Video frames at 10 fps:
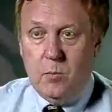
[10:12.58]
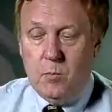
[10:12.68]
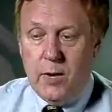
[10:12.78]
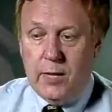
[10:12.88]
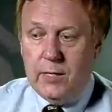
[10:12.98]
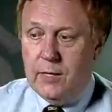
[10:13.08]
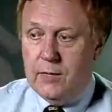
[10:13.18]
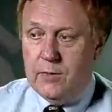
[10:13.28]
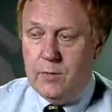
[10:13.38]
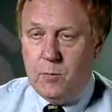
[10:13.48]
But
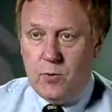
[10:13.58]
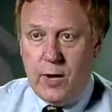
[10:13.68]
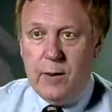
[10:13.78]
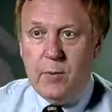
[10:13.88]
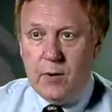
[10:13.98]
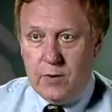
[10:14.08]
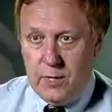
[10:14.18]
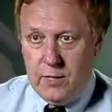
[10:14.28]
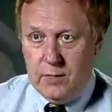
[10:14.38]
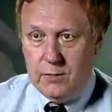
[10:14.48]
the
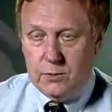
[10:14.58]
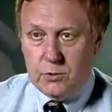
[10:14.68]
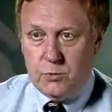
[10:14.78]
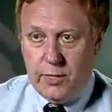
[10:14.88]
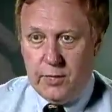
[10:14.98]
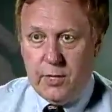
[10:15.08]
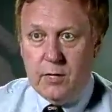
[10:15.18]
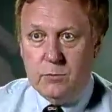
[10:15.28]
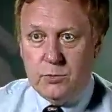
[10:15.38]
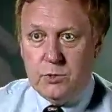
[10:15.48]
primary strength
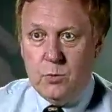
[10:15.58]
comes